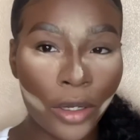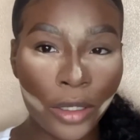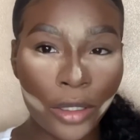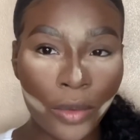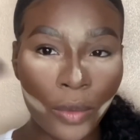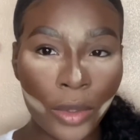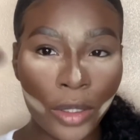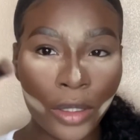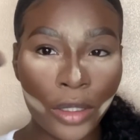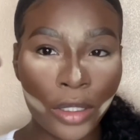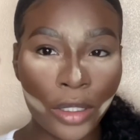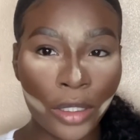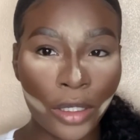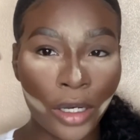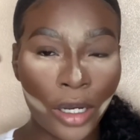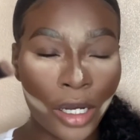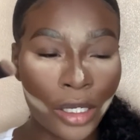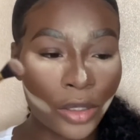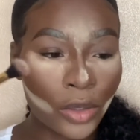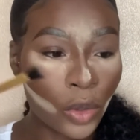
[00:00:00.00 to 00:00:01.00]
in with the
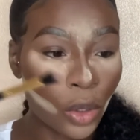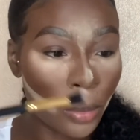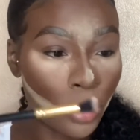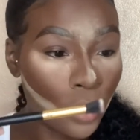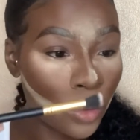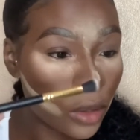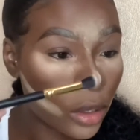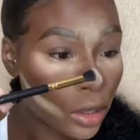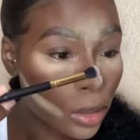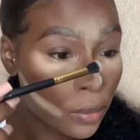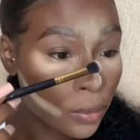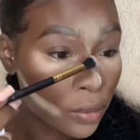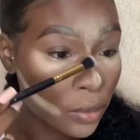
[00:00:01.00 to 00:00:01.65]
contour powder,